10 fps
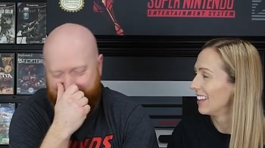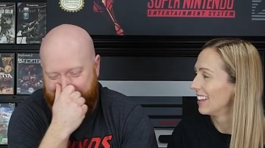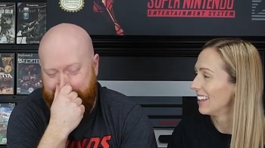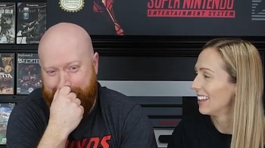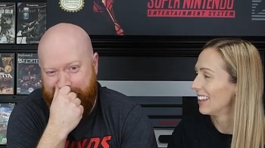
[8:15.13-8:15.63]

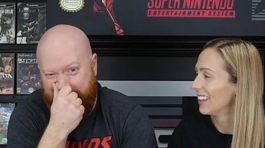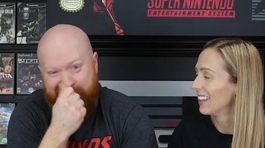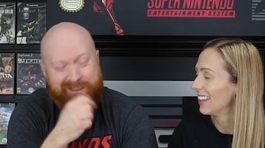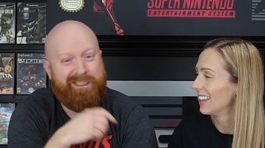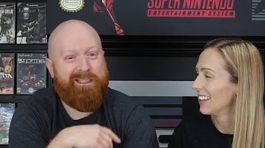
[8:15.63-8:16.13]
Speaker 1: the the
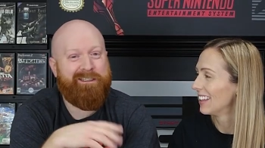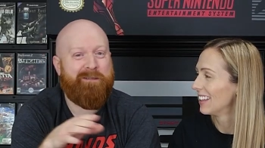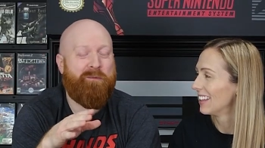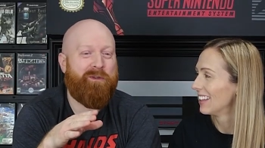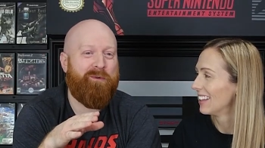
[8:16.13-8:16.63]
cutscenes
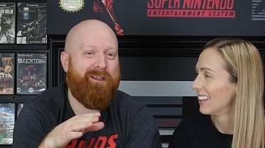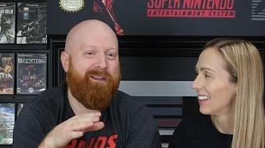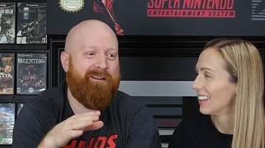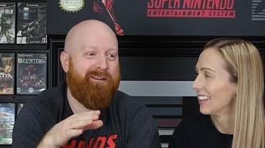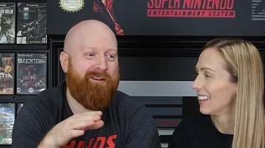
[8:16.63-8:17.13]
in
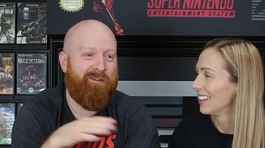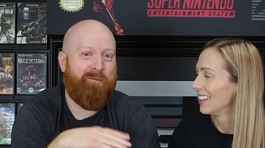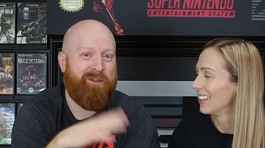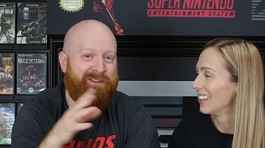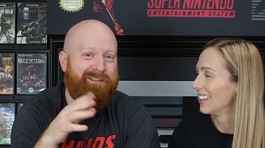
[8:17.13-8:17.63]
between your
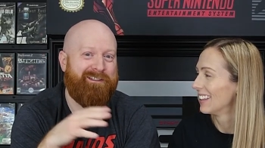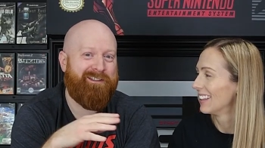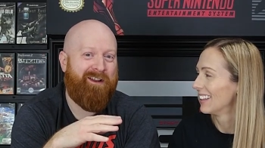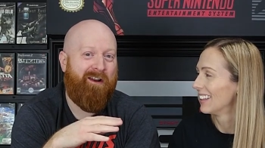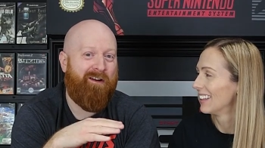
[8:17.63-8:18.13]

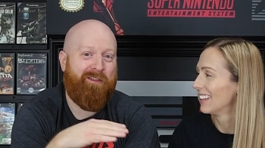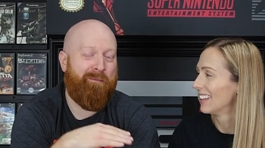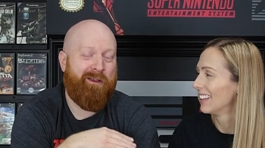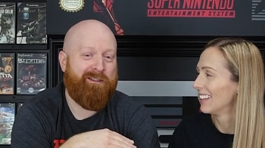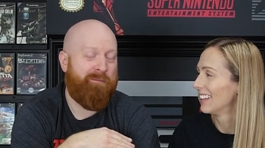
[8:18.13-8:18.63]
missions are the
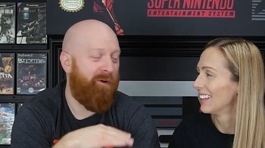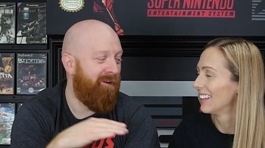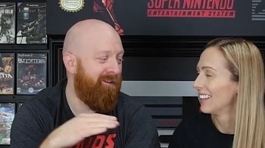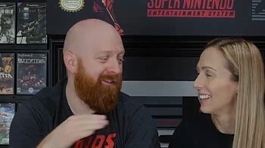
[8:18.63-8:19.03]
best part of